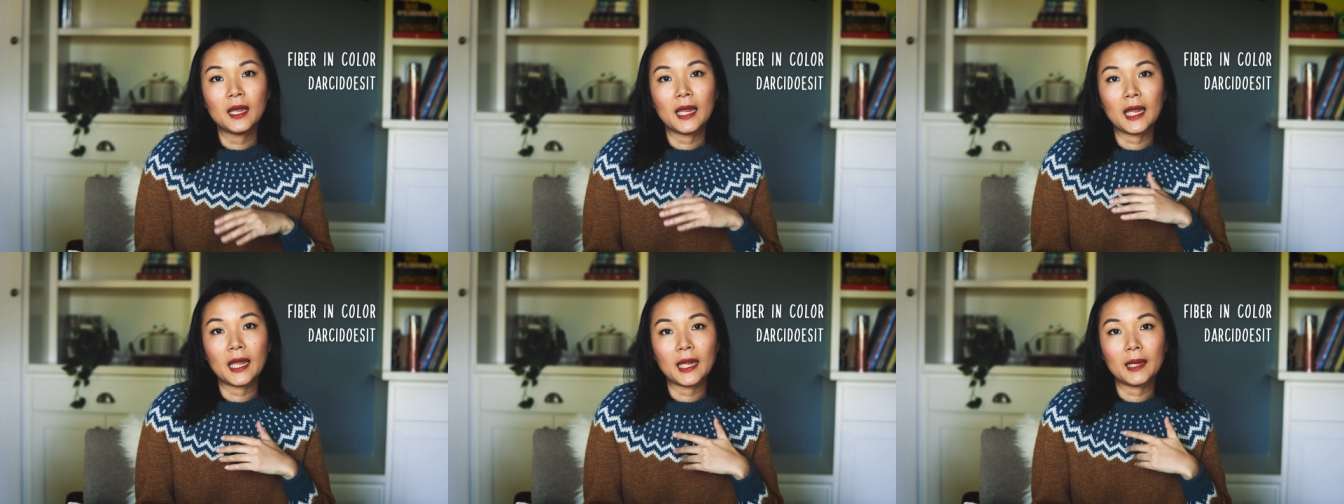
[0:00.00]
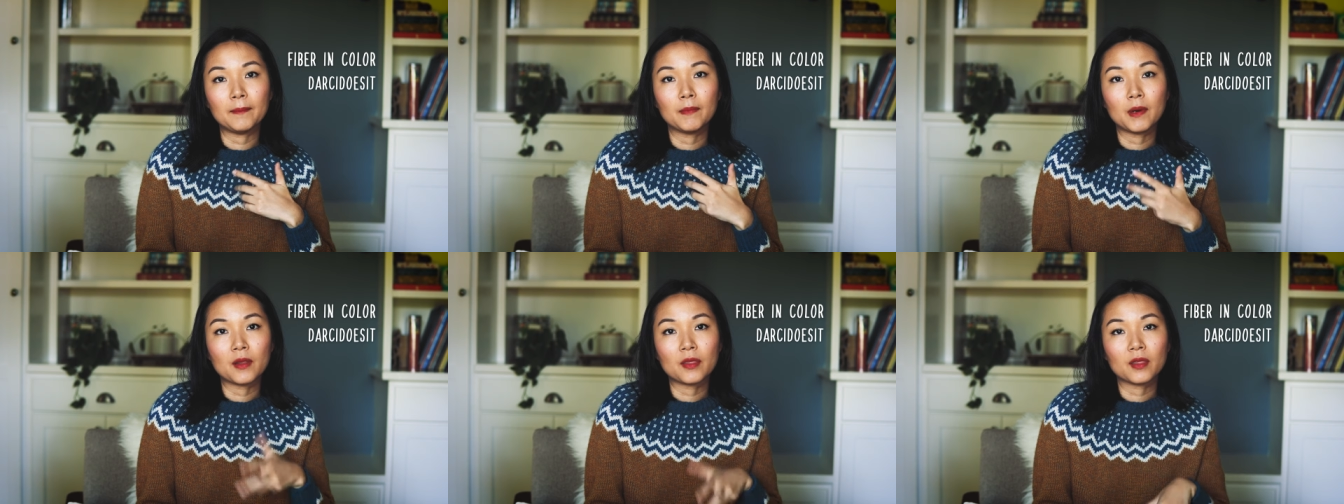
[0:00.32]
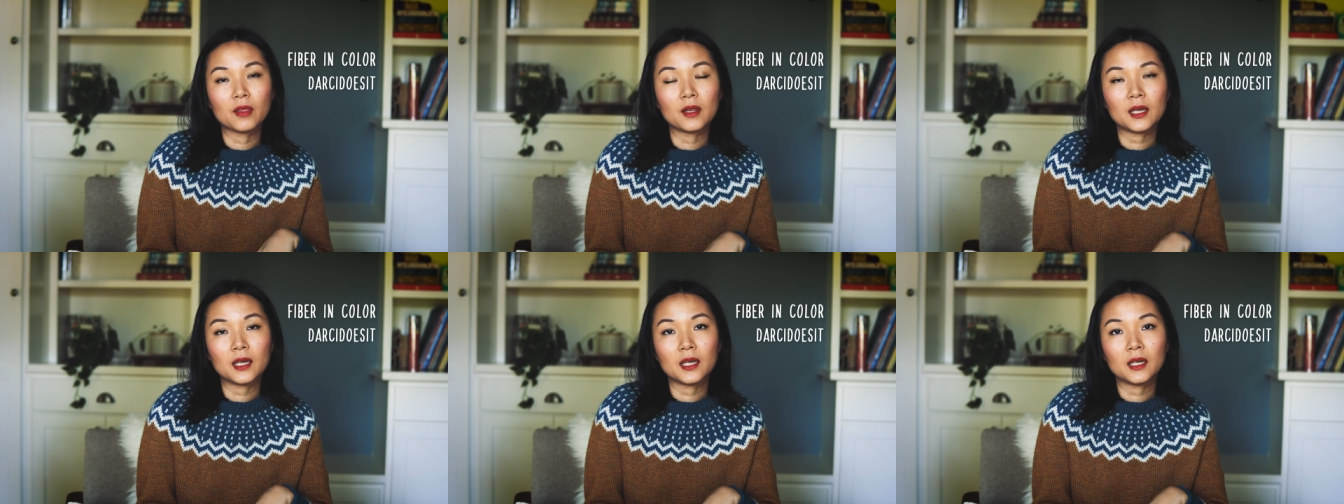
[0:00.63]
a
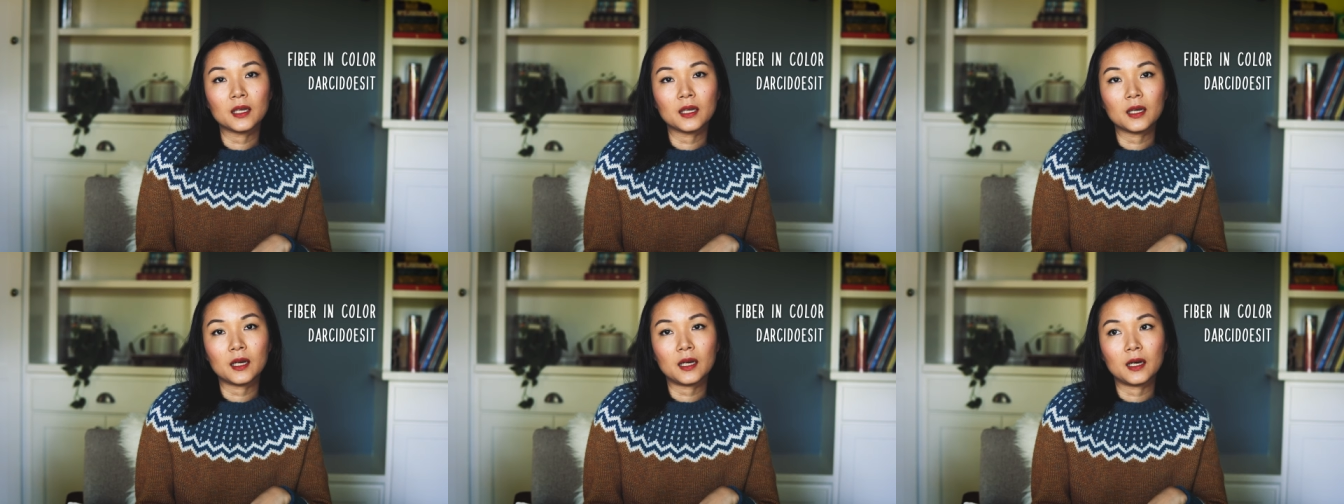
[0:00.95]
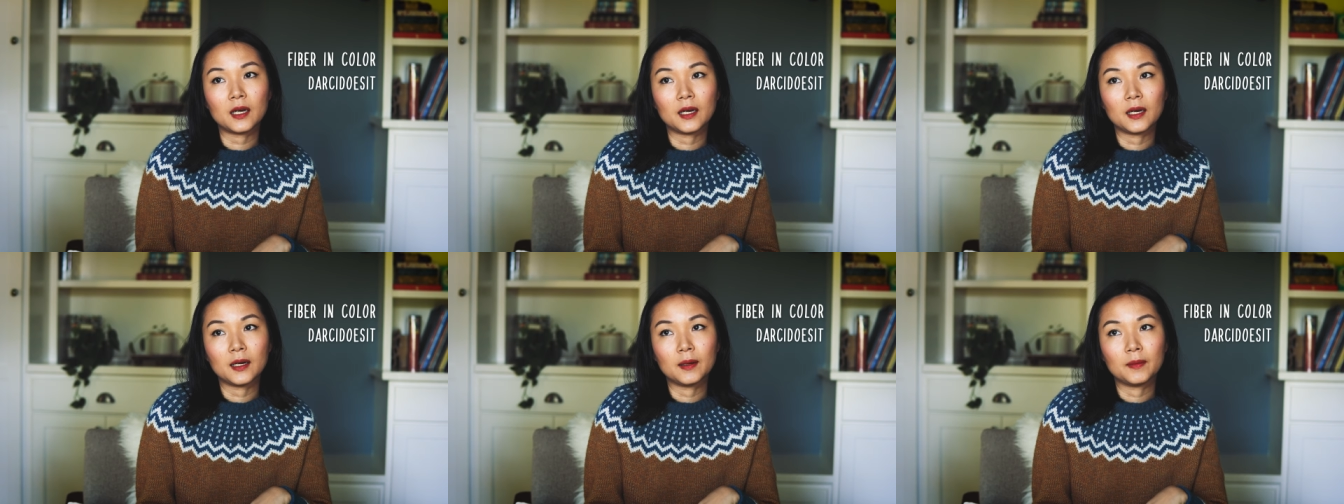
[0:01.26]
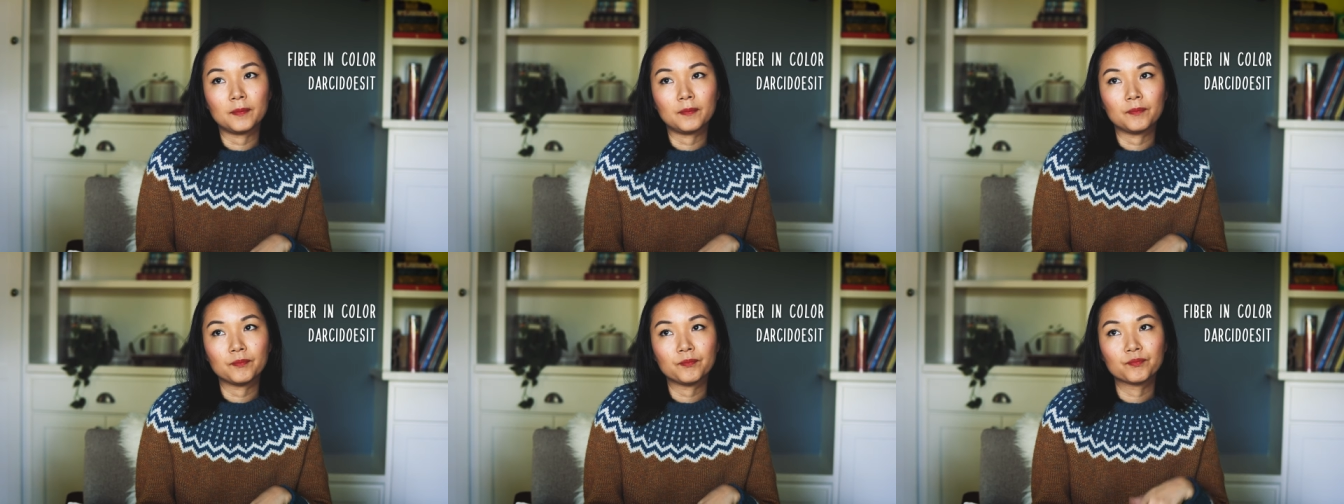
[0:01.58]
monthly
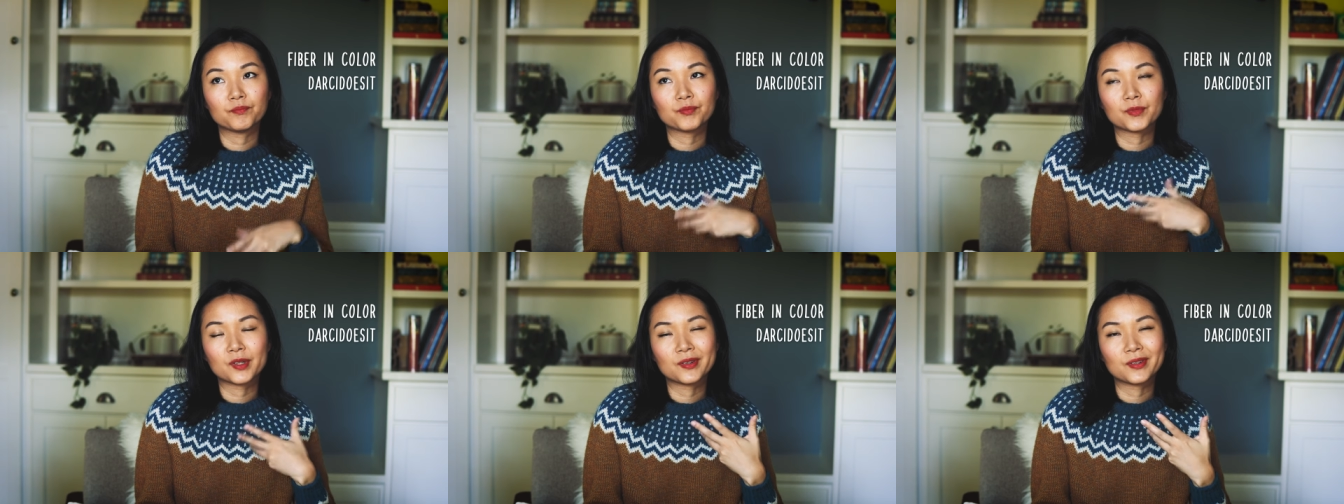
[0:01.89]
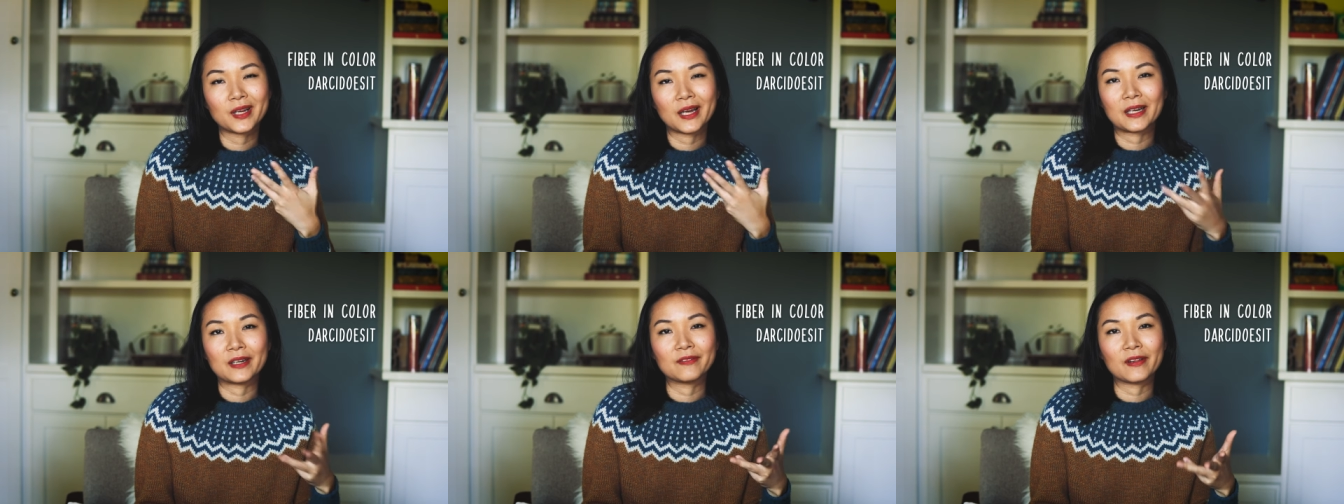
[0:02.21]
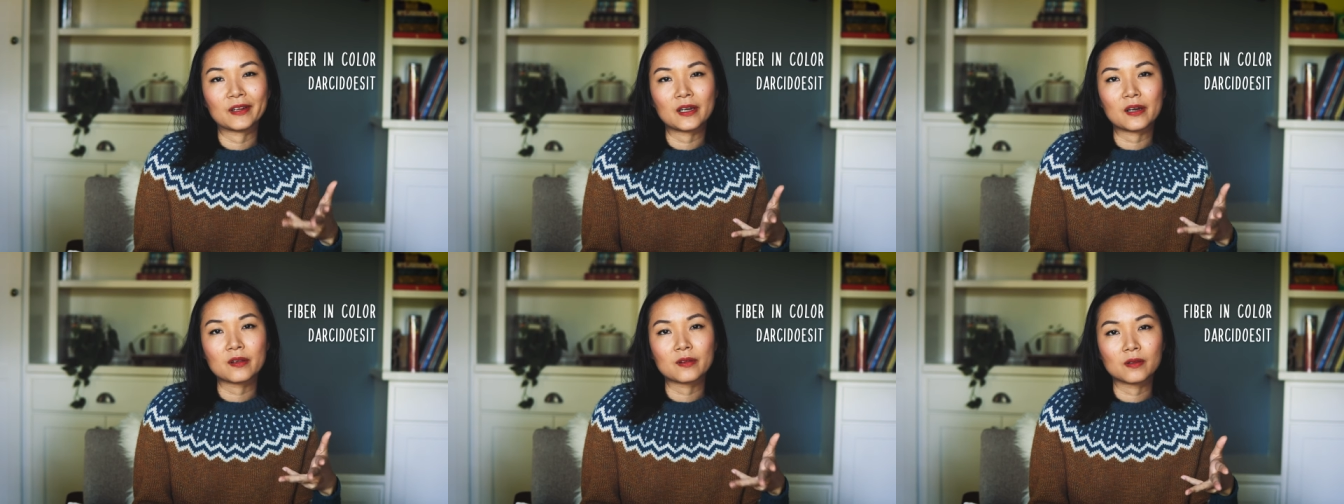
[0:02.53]
um, kind of
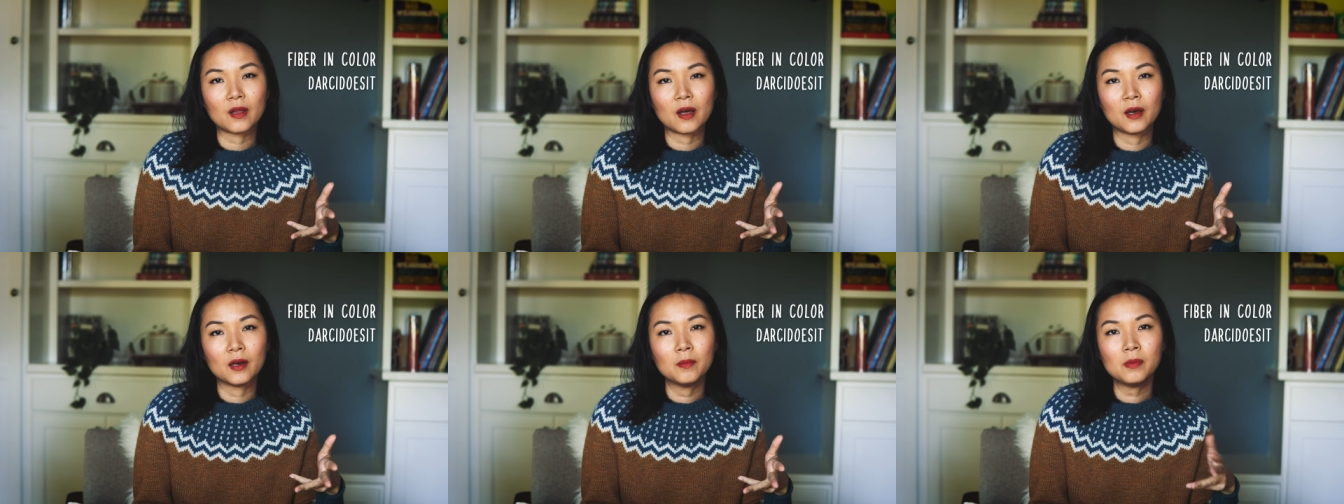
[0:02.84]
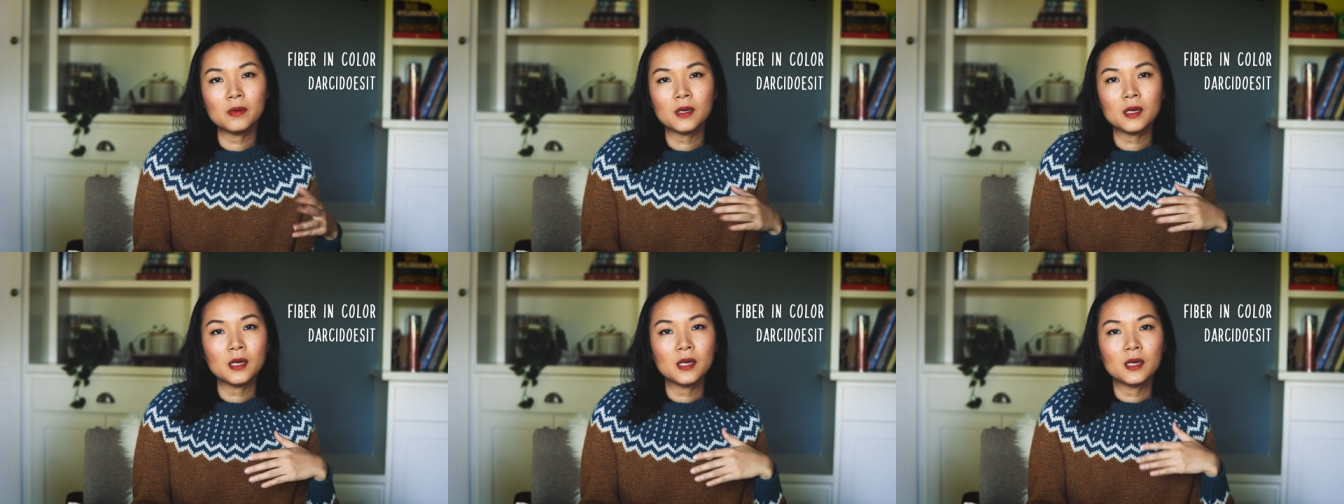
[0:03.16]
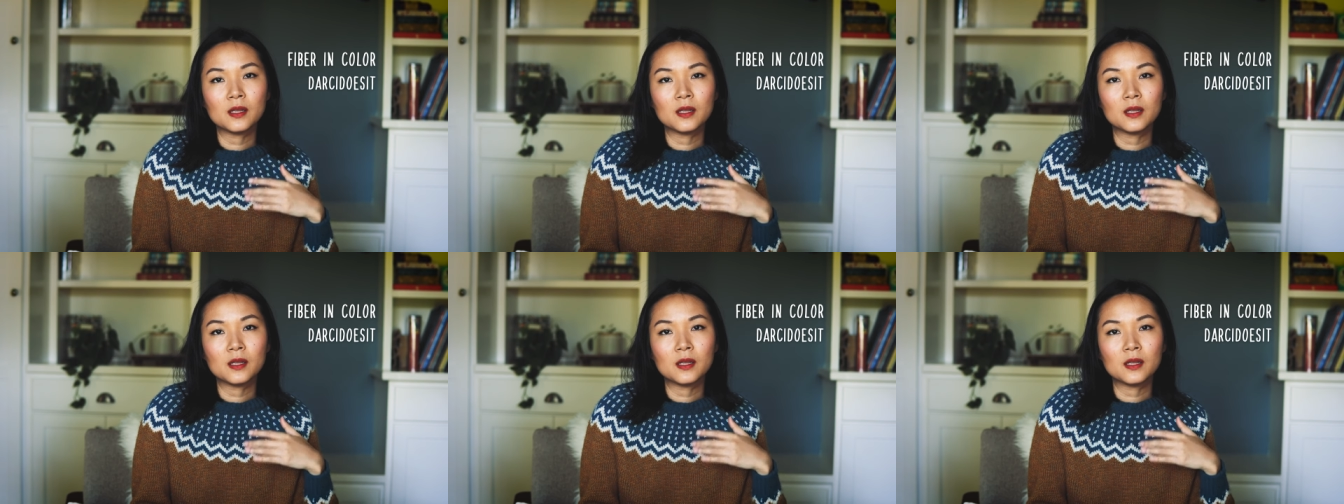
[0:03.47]
like a club.